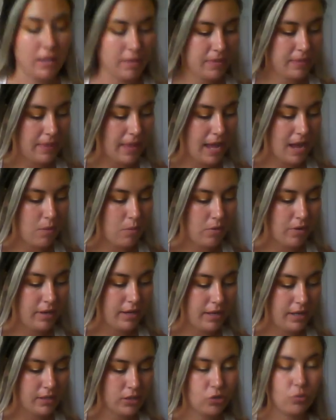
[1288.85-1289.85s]
that one
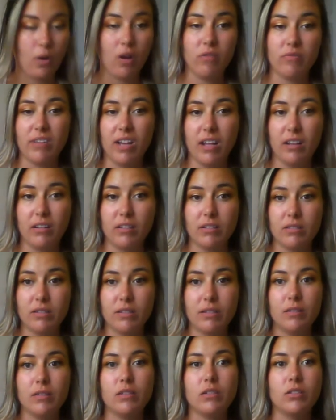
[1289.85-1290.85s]
is $12.
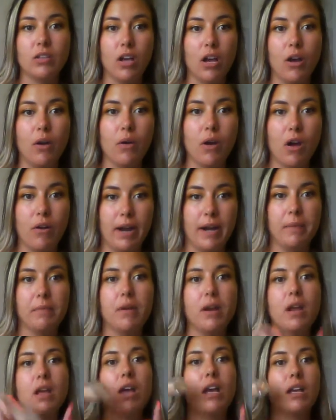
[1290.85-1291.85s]
So, all right,
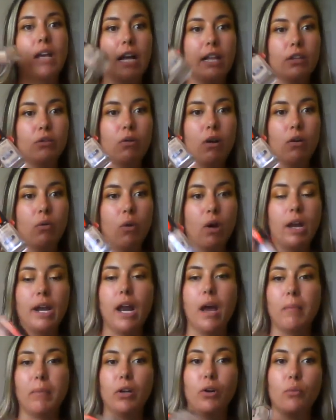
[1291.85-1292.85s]
got the wrong one.
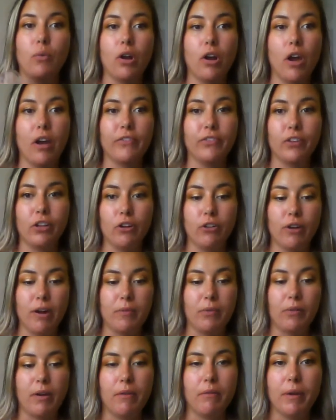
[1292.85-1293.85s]
I'm going to run off and go grab the
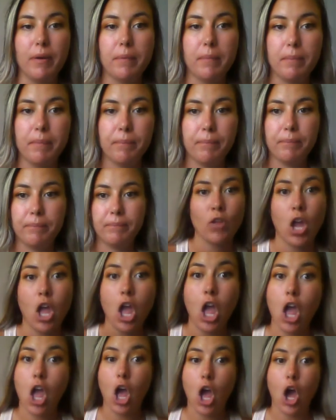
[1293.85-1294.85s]
right one.
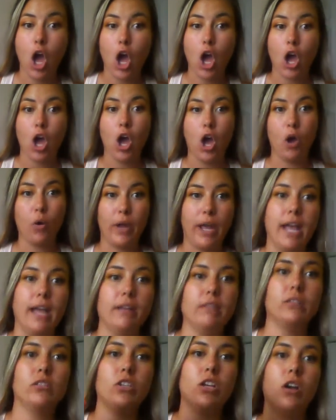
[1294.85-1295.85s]
Okay,
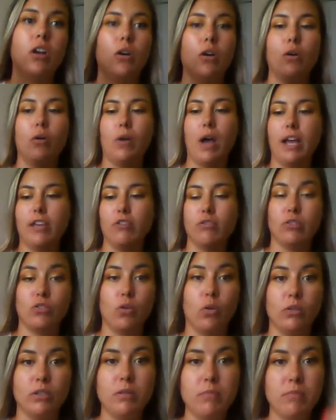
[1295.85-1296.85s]
so I use
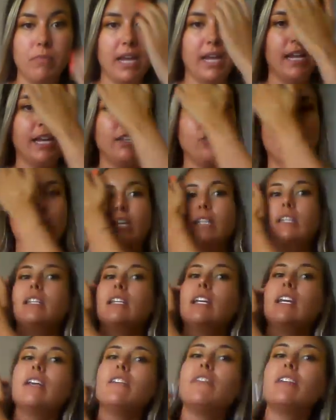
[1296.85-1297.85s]
Golden Beige.
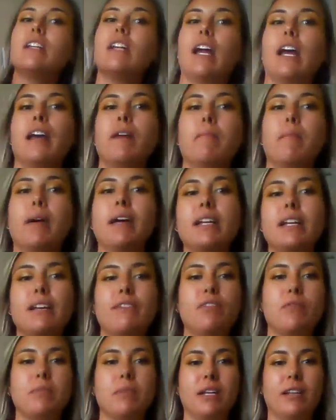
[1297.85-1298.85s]
It might even
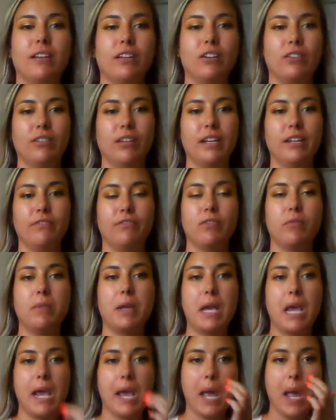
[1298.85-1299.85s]
be a little light for
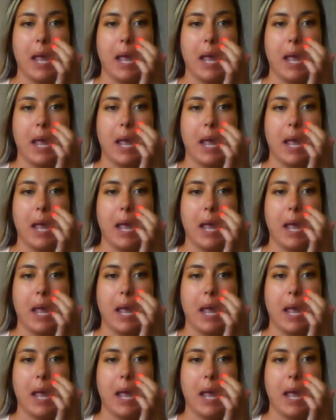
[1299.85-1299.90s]
me.